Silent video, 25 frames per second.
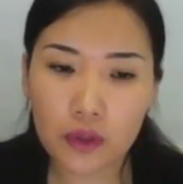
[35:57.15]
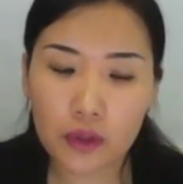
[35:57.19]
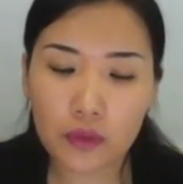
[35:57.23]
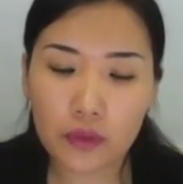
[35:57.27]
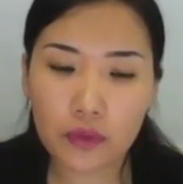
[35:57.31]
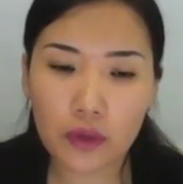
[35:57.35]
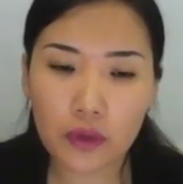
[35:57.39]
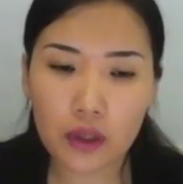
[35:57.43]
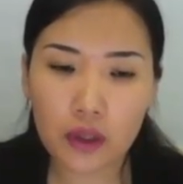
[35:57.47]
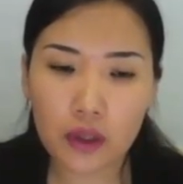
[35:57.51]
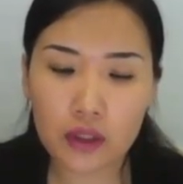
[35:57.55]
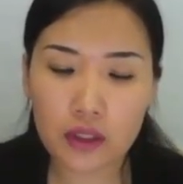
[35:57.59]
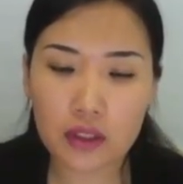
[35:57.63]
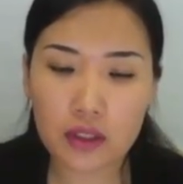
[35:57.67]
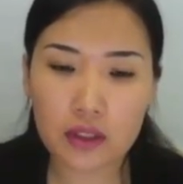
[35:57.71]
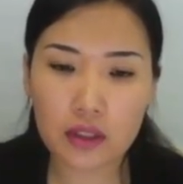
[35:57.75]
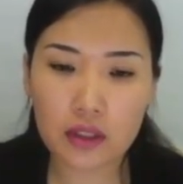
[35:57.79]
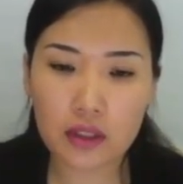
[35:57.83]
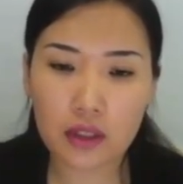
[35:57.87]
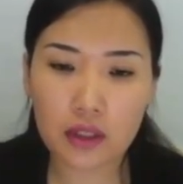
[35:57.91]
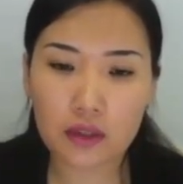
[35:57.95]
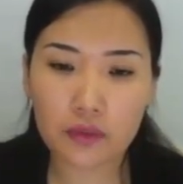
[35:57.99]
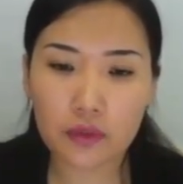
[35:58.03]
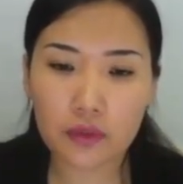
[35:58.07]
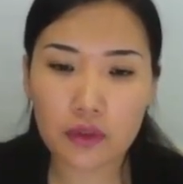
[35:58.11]
If you
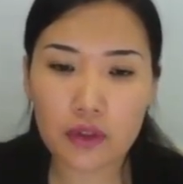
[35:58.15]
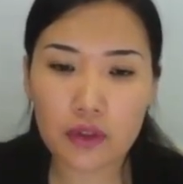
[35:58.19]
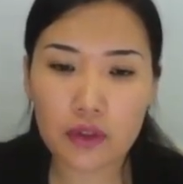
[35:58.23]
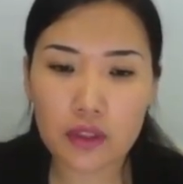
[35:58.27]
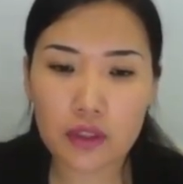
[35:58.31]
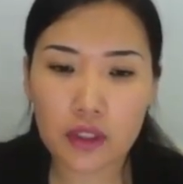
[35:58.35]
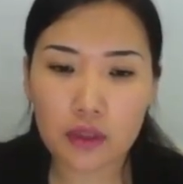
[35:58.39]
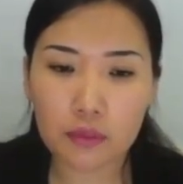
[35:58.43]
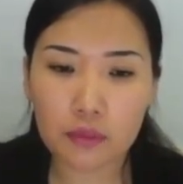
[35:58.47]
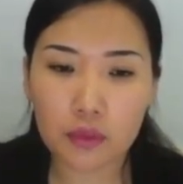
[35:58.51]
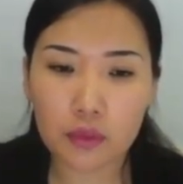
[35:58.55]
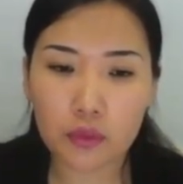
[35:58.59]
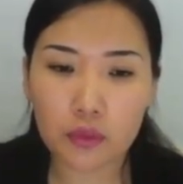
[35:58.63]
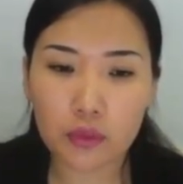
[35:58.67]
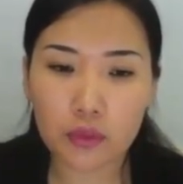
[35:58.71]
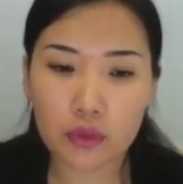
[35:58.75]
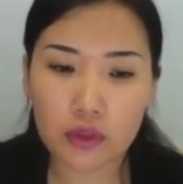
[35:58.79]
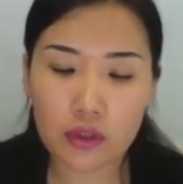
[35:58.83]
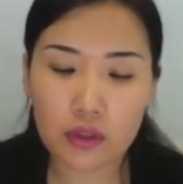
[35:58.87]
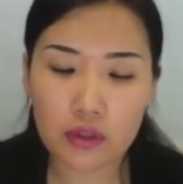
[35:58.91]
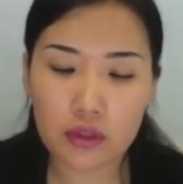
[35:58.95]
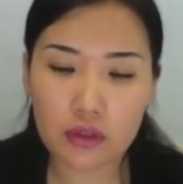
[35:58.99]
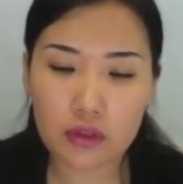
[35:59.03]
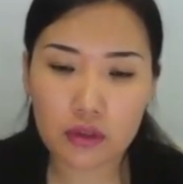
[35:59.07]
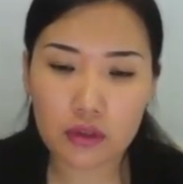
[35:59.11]
understand, for example,
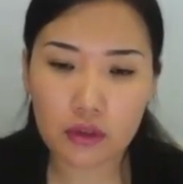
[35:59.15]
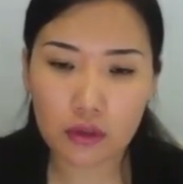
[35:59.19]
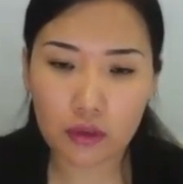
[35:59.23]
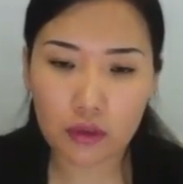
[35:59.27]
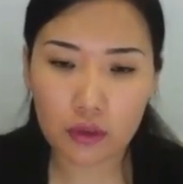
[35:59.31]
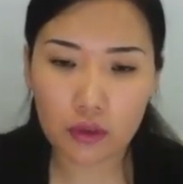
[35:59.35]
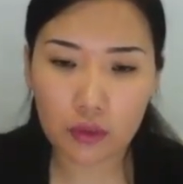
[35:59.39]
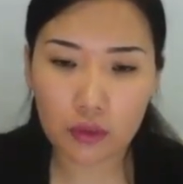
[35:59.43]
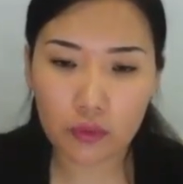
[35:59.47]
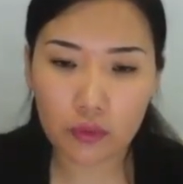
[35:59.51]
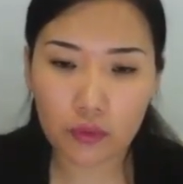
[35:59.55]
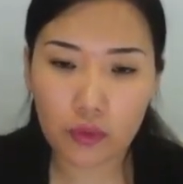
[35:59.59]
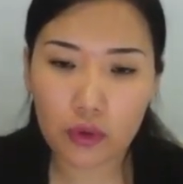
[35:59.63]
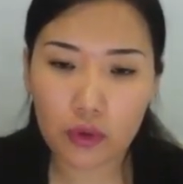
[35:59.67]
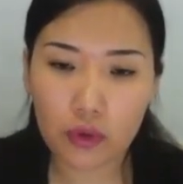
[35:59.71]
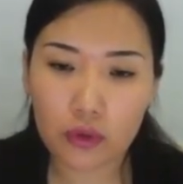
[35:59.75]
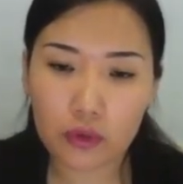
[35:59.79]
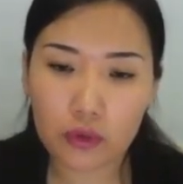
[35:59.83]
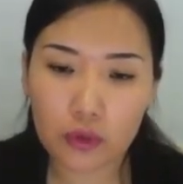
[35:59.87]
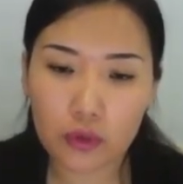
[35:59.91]
what is for